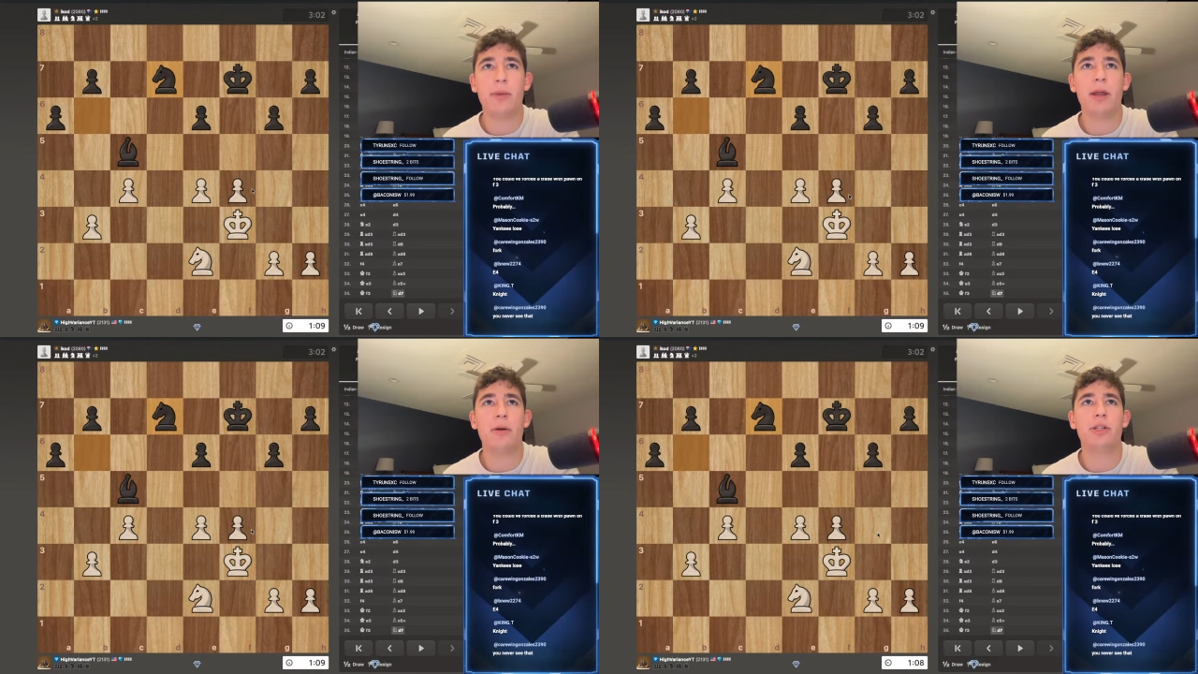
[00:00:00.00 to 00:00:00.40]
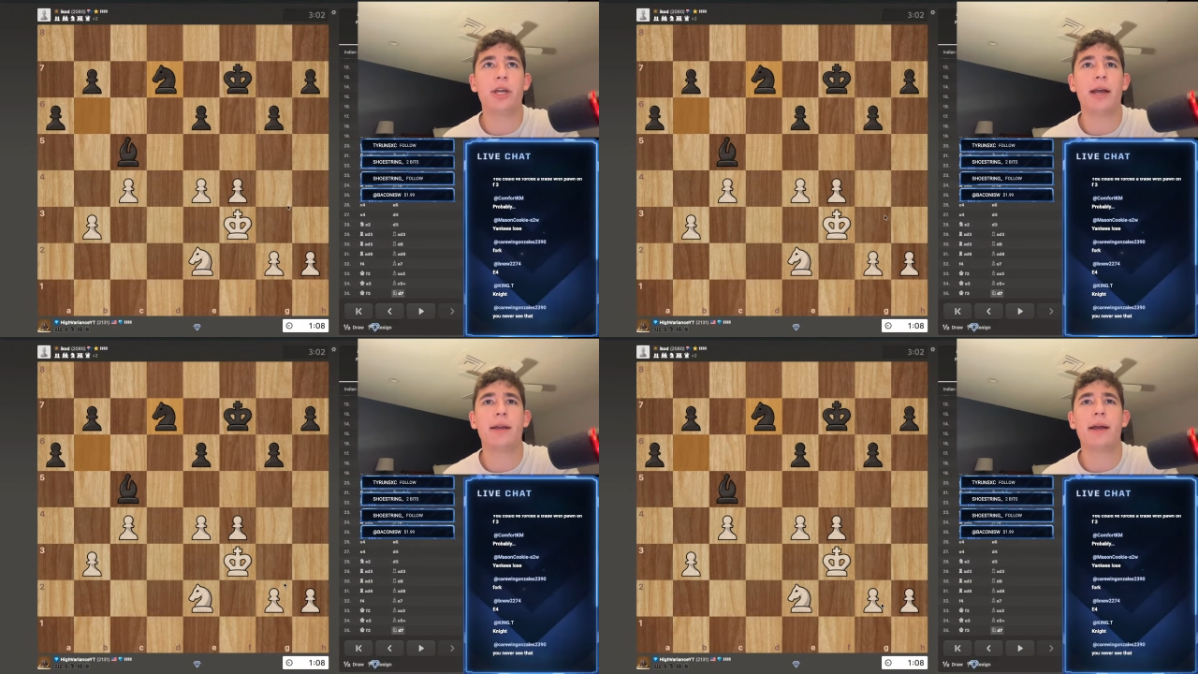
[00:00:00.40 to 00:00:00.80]
me know in
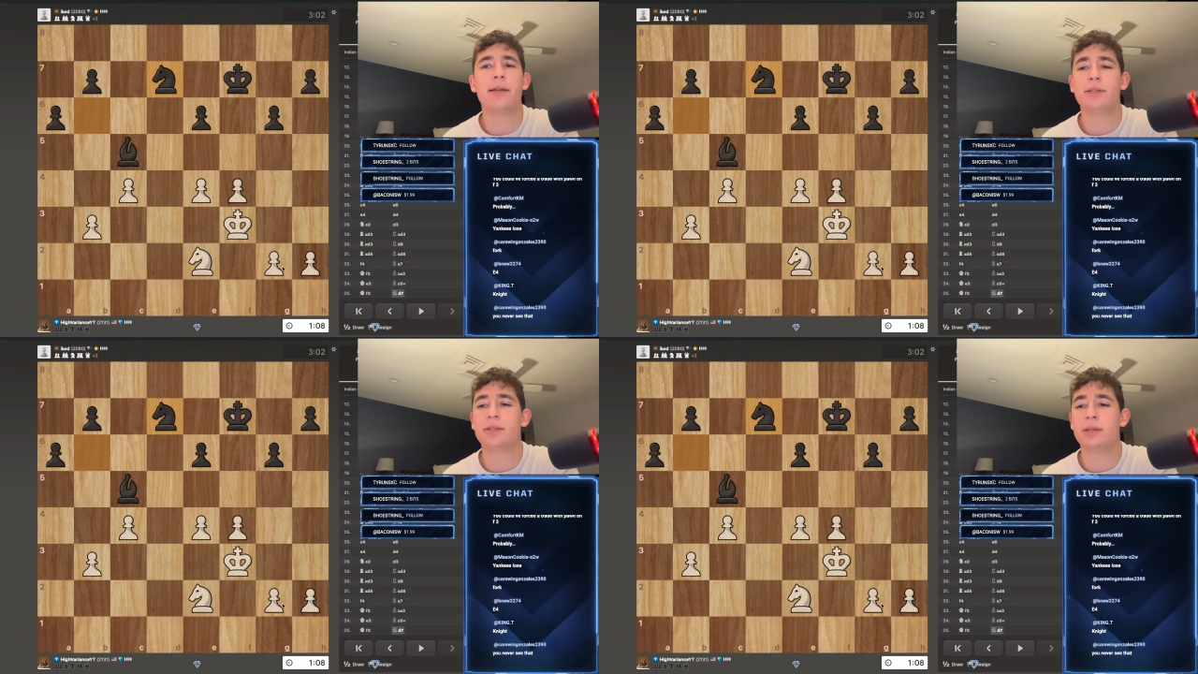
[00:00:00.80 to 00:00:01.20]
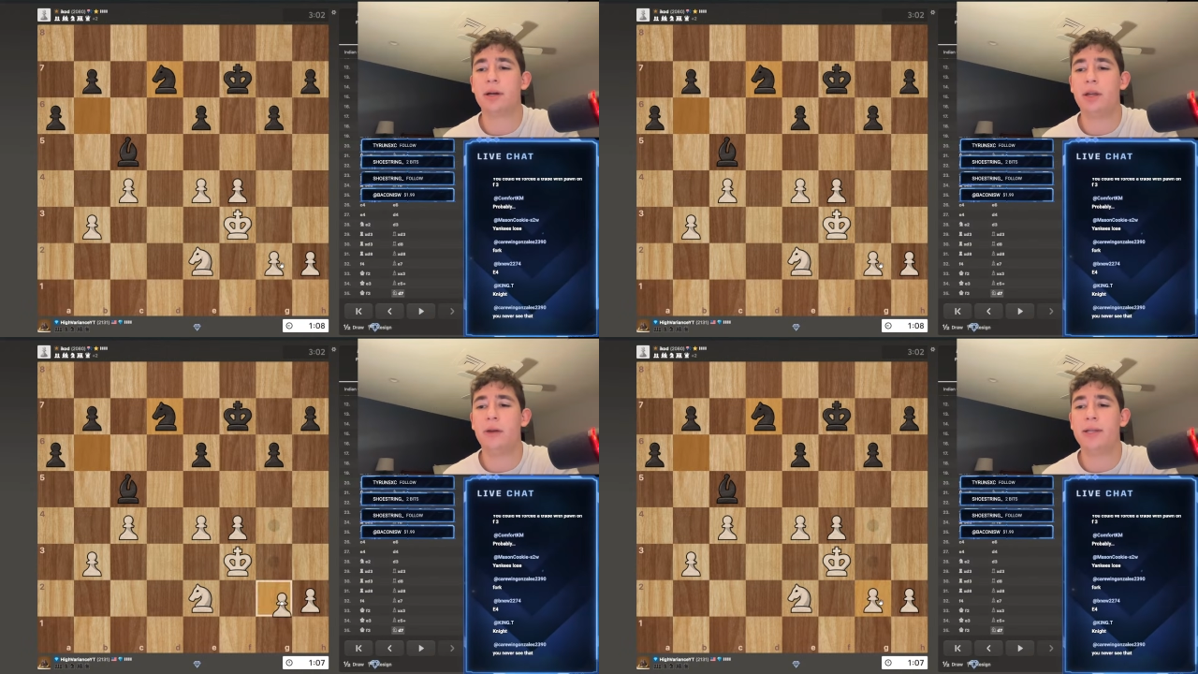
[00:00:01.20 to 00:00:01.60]
chat, guys.
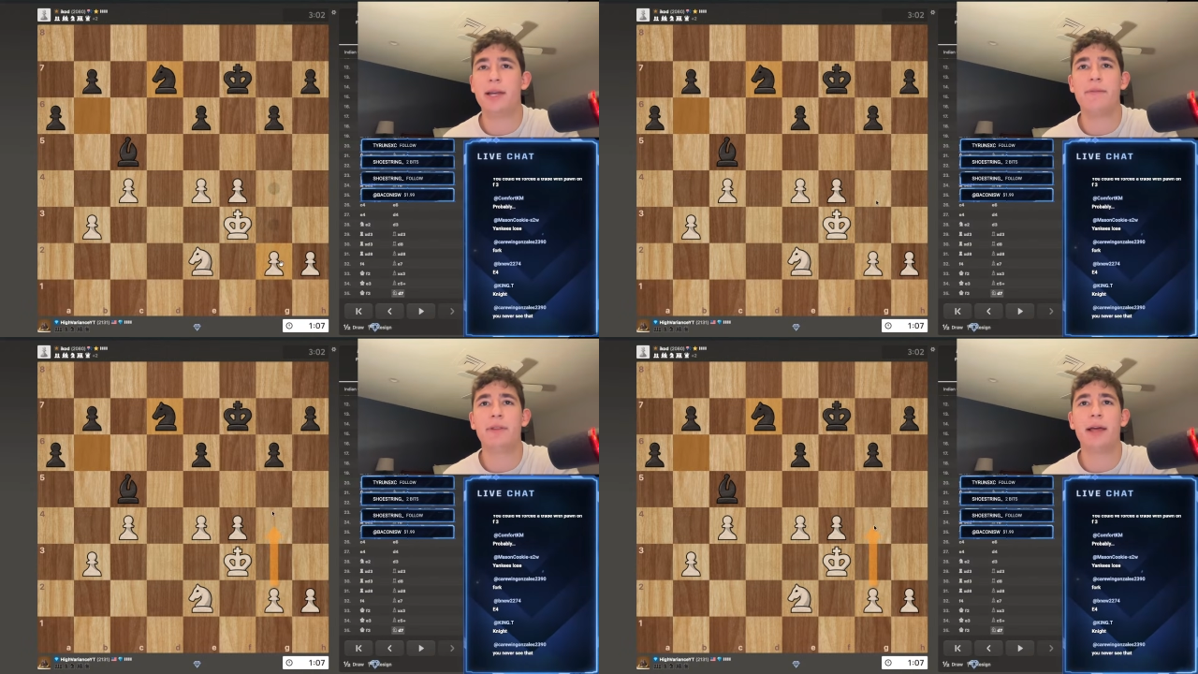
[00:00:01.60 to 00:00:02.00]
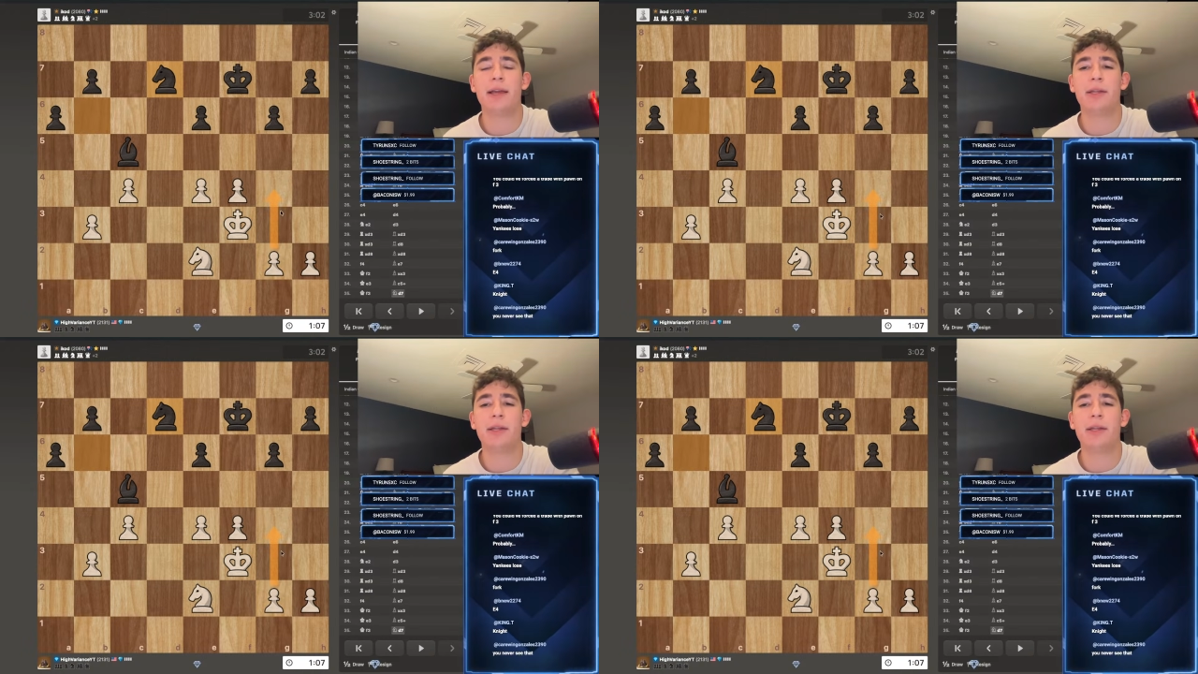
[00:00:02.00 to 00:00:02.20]
Are you guys having lag